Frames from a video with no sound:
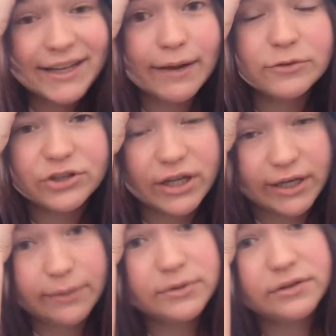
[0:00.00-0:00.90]
No, I'm just
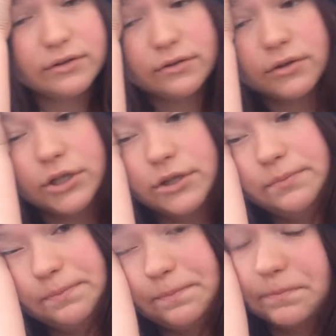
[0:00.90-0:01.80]
kidding. It was
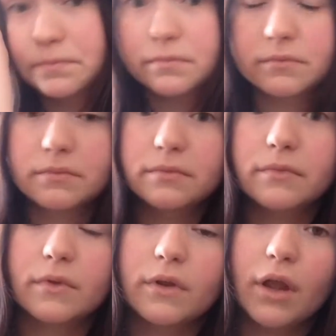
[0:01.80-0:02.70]
good.
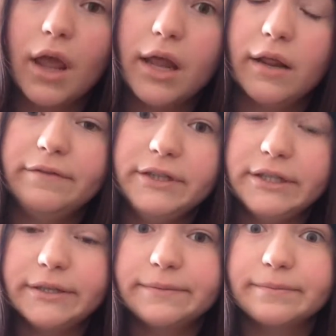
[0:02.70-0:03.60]
I loved
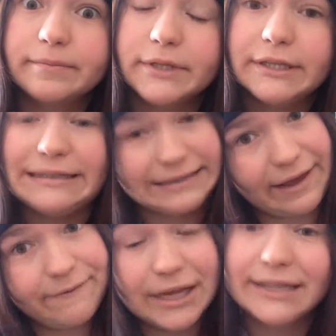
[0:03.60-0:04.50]
it.
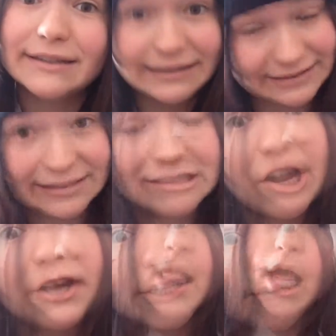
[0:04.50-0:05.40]
So let's get
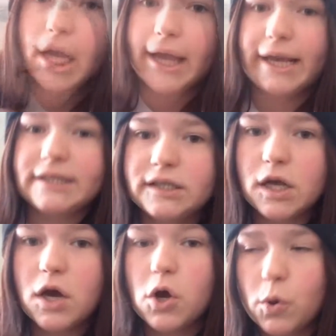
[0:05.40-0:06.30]
started. Okay,
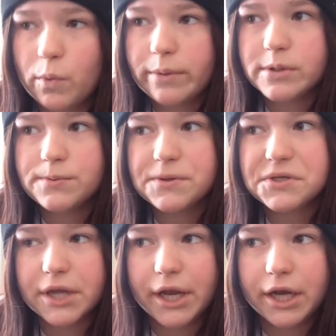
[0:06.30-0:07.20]
so we were
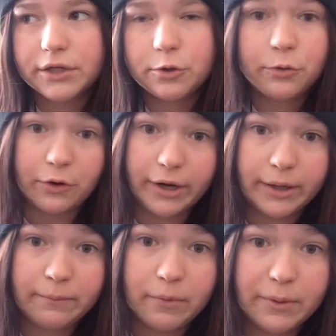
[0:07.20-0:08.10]
supposed to get in at
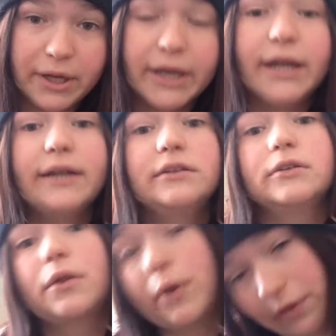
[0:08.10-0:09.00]
2:30, but we didn't get in
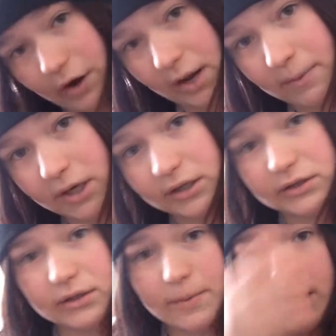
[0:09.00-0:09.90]
until 3:30
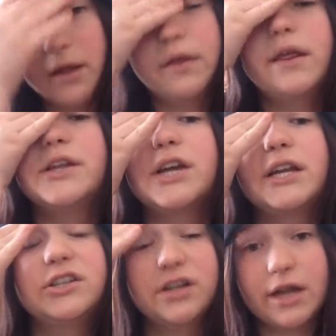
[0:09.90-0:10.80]
because apparently they
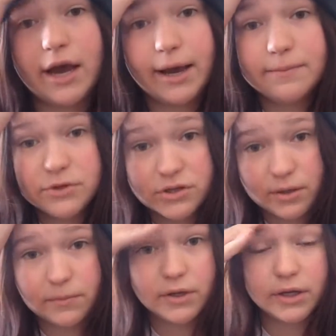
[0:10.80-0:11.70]
changed the times or
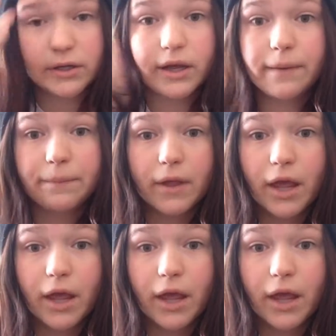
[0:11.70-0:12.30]
something like that.